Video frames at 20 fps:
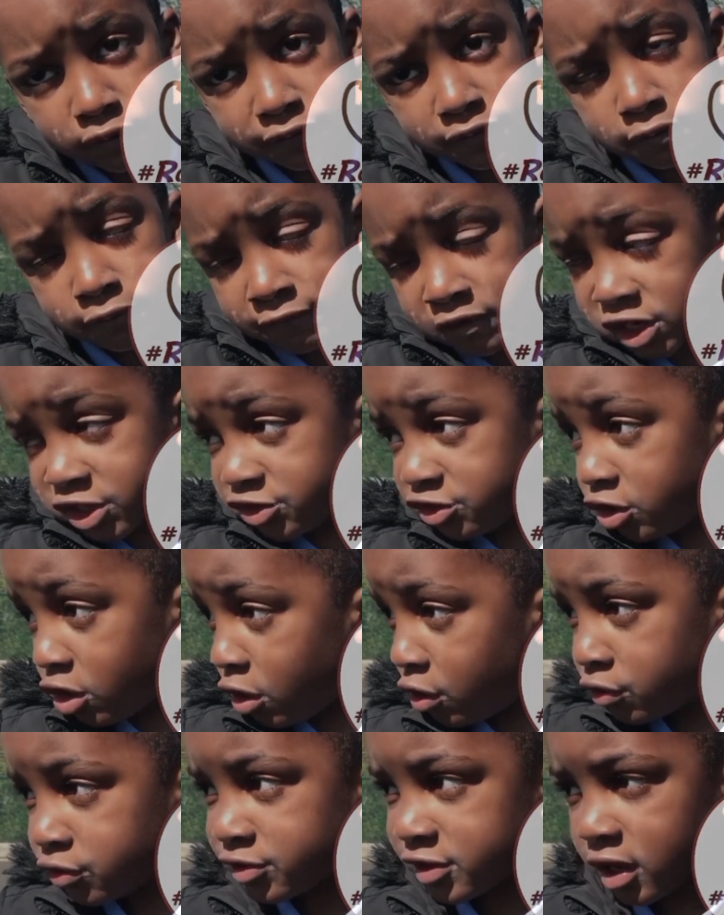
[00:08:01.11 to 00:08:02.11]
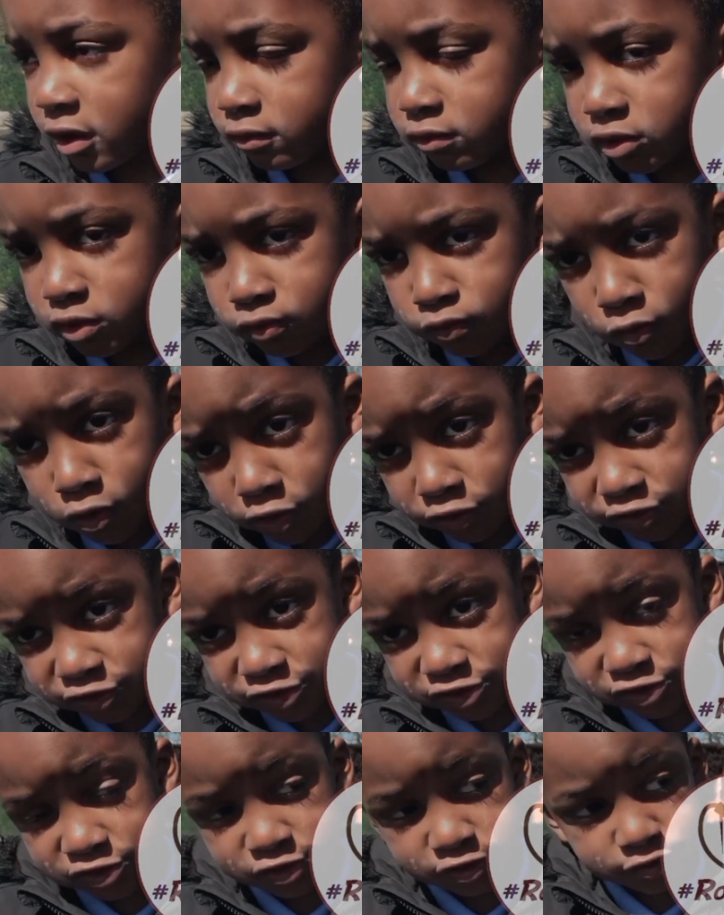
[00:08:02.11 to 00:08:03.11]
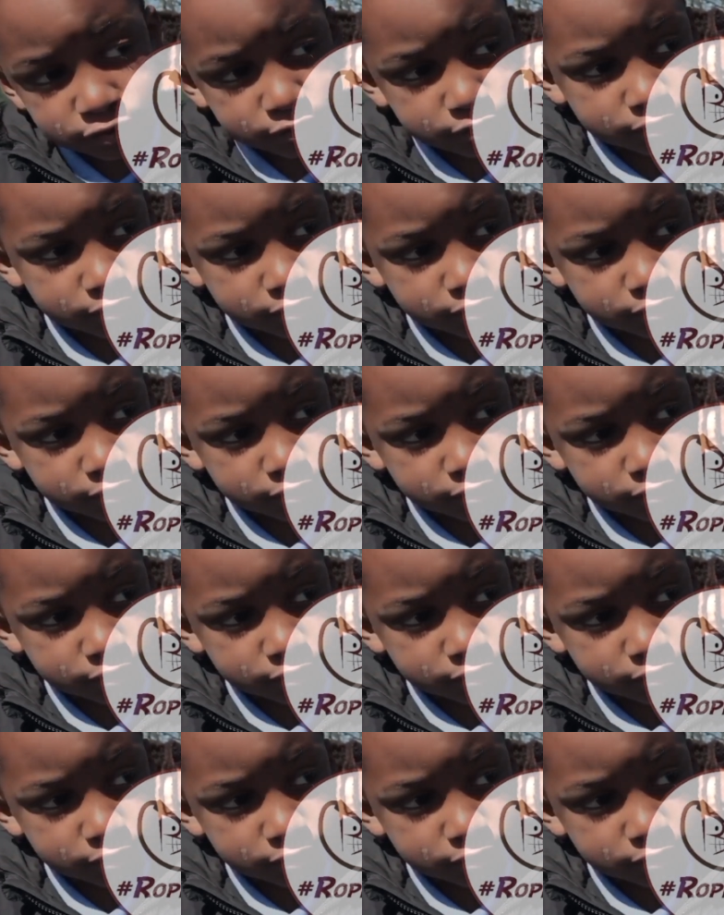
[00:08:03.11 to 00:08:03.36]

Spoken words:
of the videos that we watched.